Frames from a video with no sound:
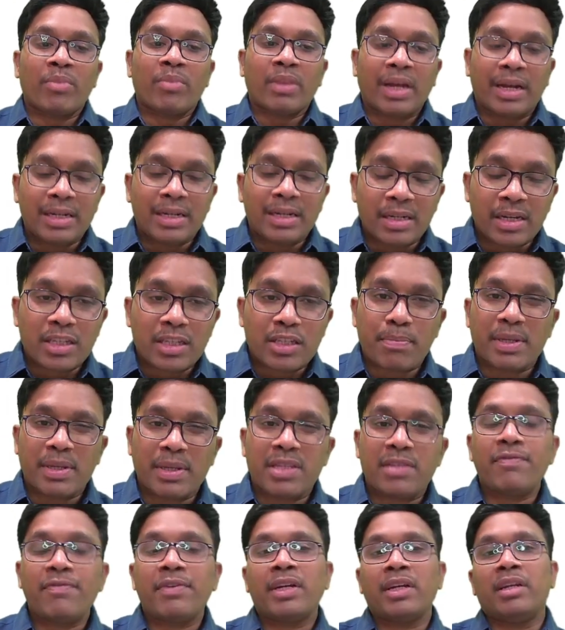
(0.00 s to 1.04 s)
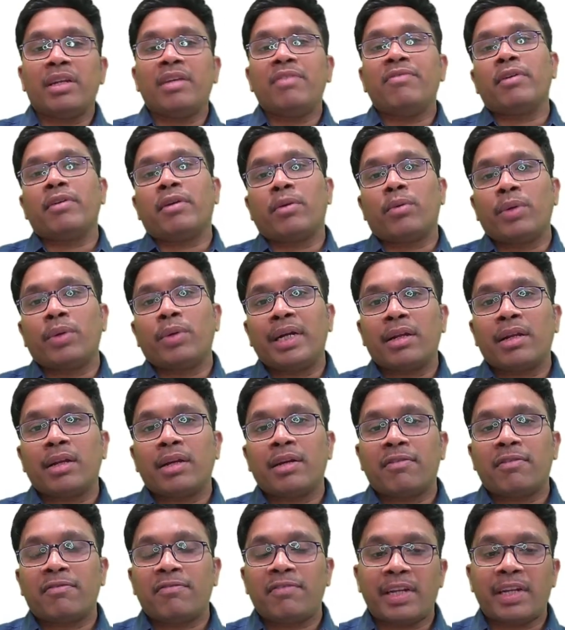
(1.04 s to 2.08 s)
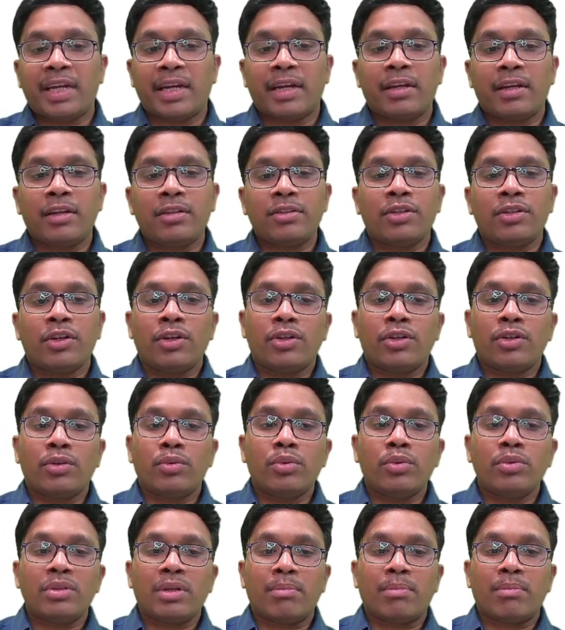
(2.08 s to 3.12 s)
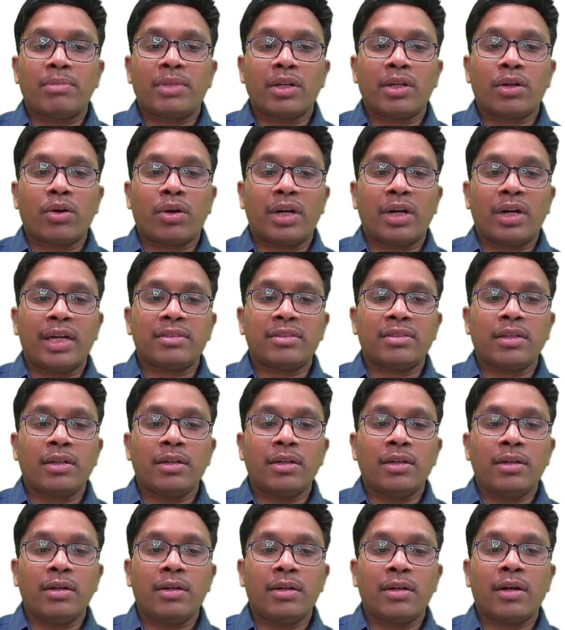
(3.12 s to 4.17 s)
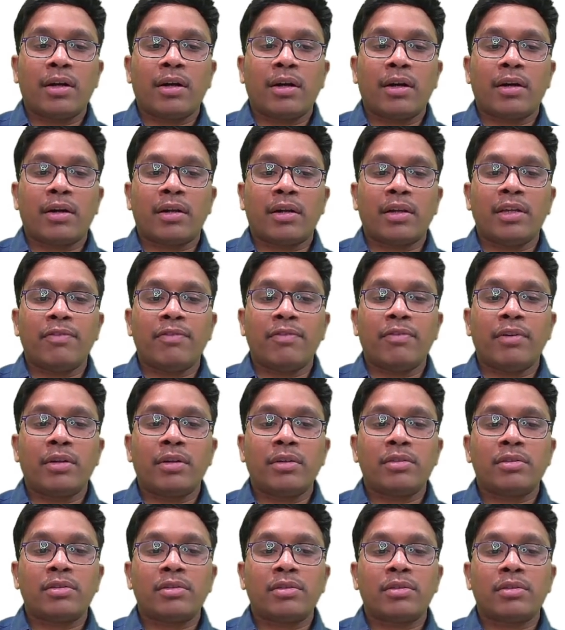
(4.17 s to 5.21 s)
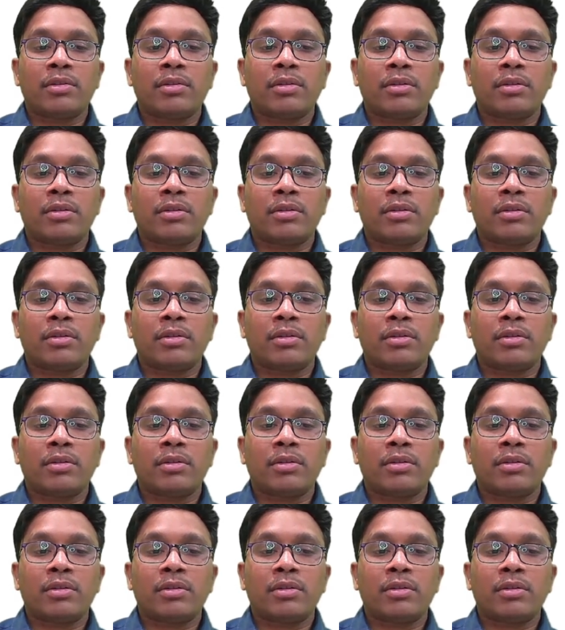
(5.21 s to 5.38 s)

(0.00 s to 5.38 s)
And specifically for rotator cuff tears, you do something called as a reverse